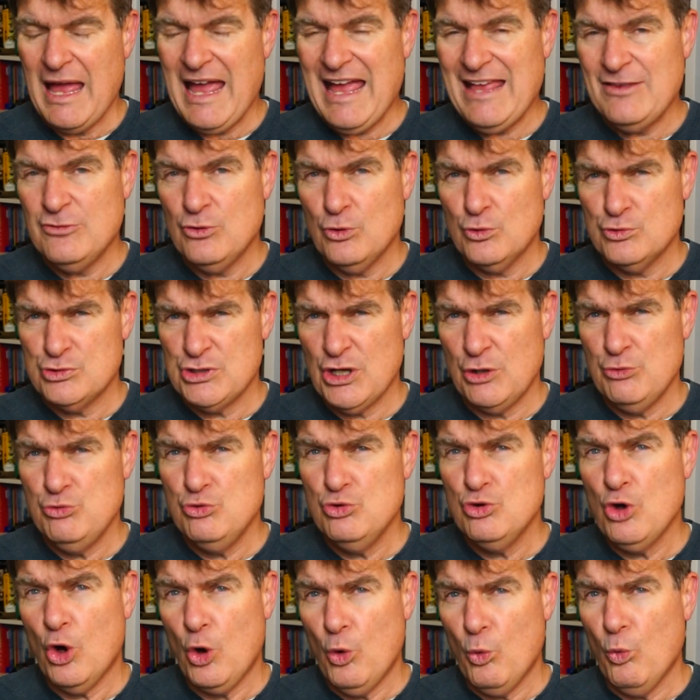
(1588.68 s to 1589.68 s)
also
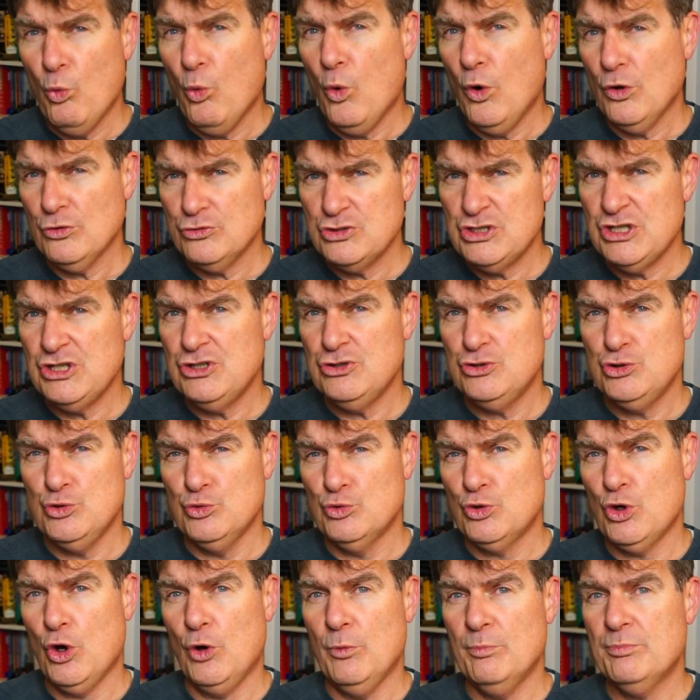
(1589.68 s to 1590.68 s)
not wanting to
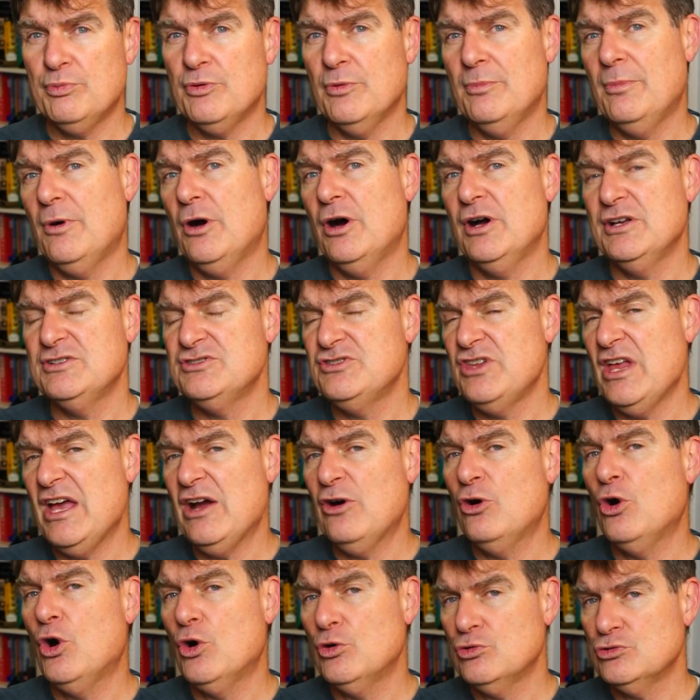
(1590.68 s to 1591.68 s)
compromise their
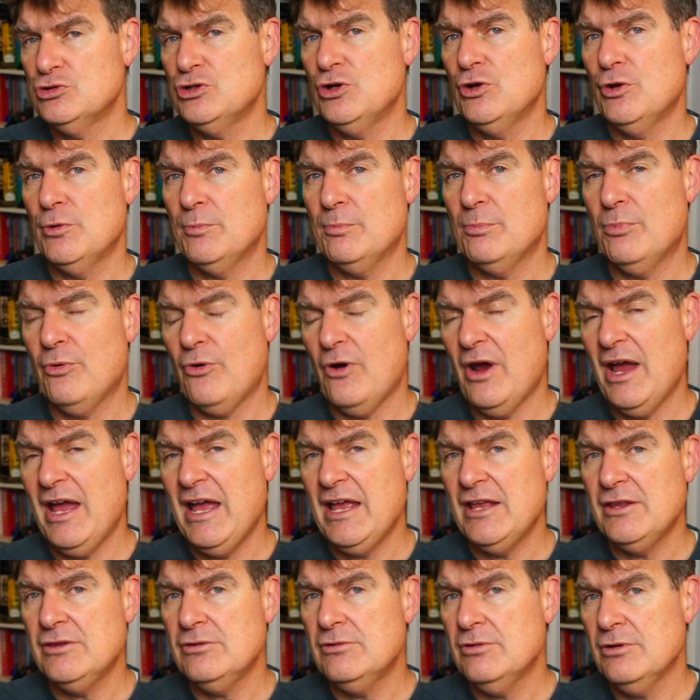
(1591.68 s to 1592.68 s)
long-term
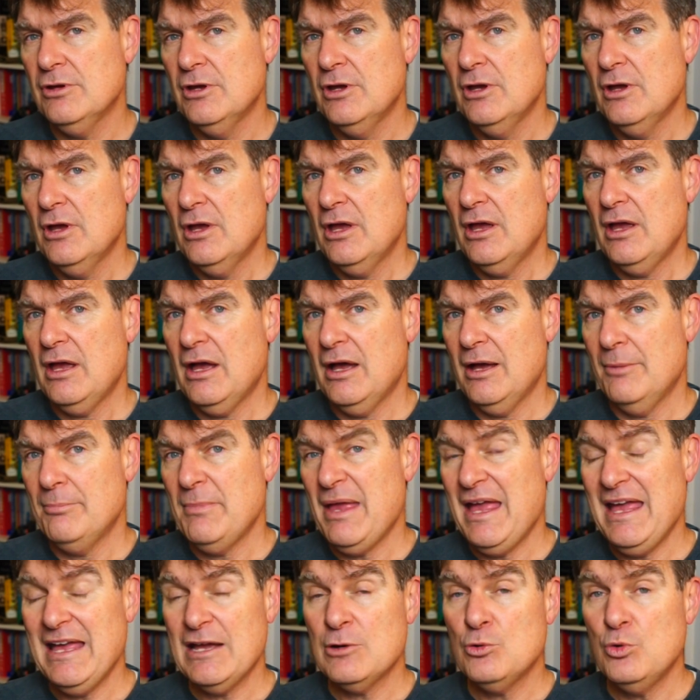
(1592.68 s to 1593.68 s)
brand
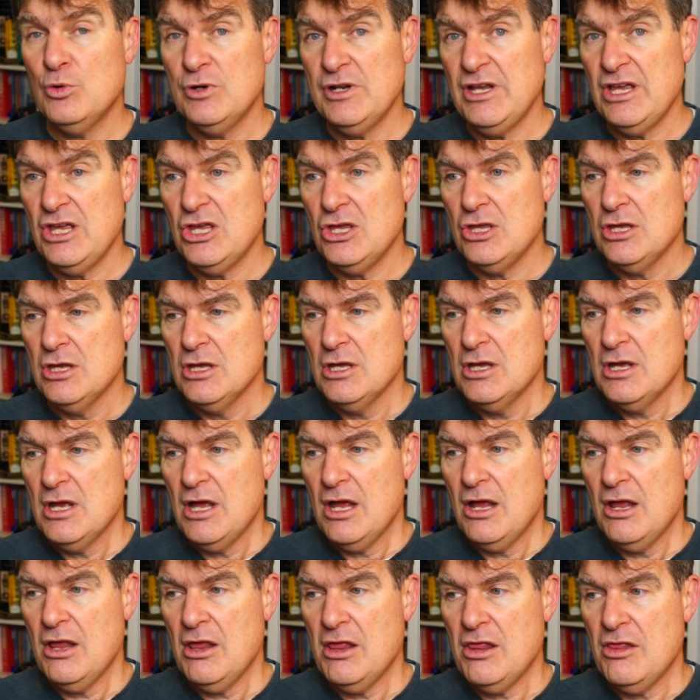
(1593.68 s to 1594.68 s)
equity,
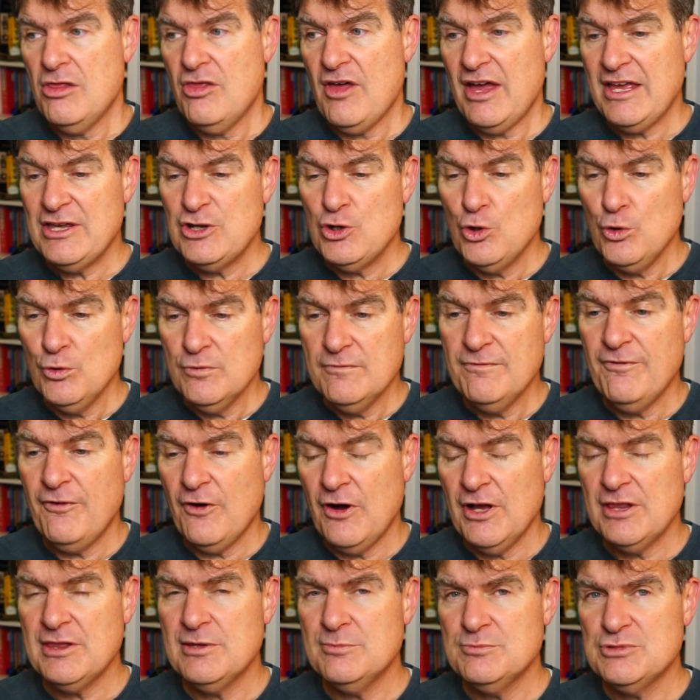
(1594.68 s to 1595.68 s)
they could
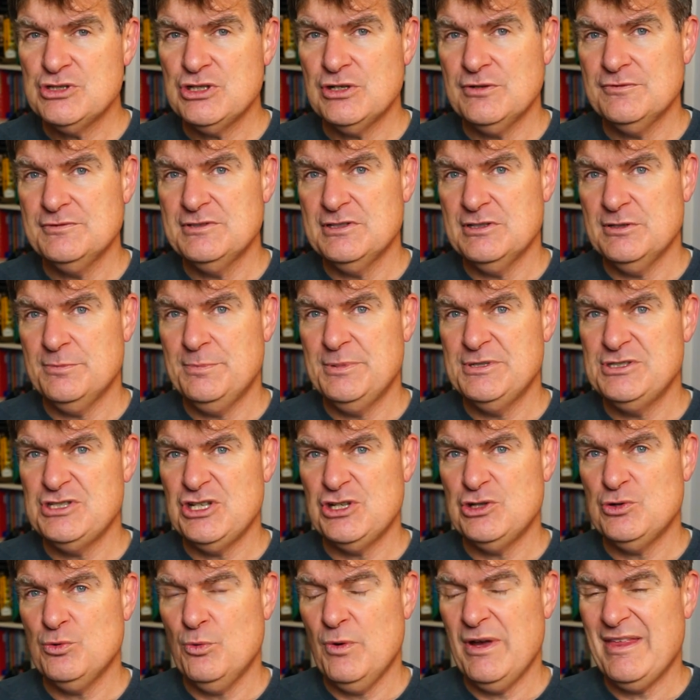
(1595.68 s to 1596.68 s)
find themselves in a
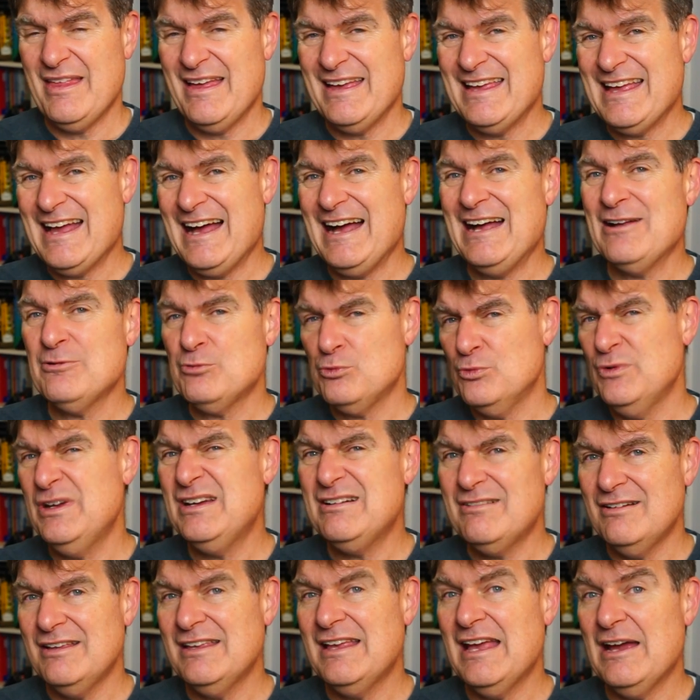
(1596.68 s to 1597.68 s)
position where they can't
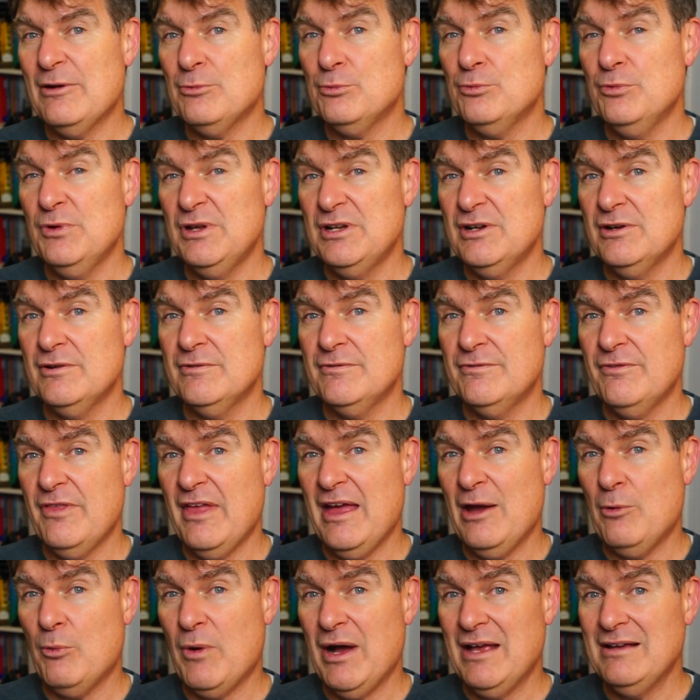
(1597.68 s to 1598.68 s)
really get rid of
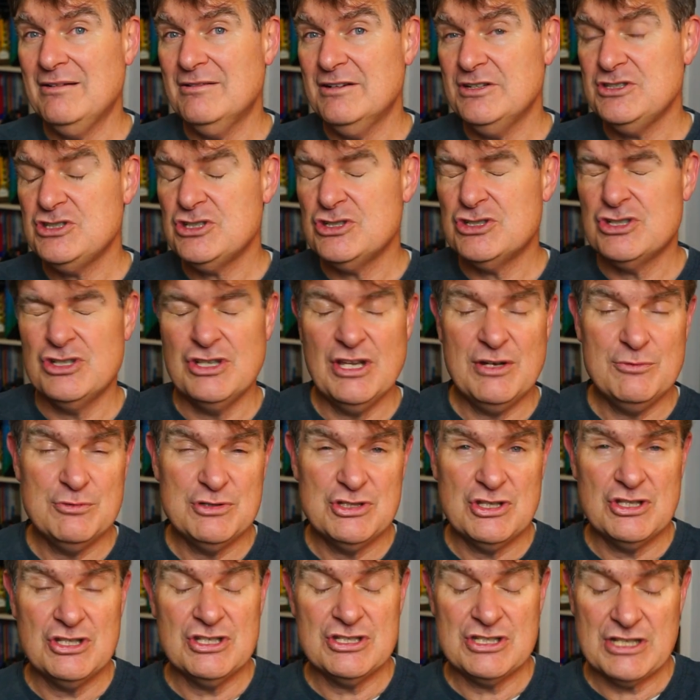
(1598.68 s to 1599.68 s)
their wait lists. And there was
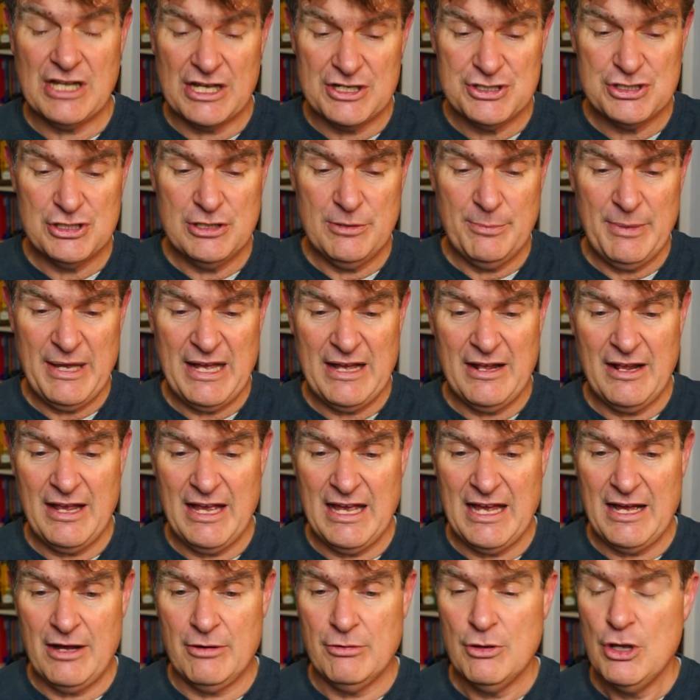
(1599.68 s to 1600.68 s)
a discussion about
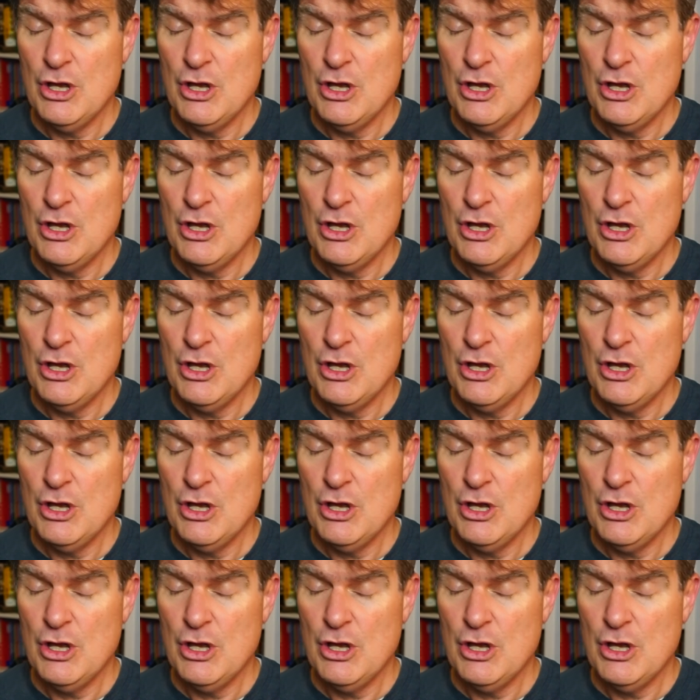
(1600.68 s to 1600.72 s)
how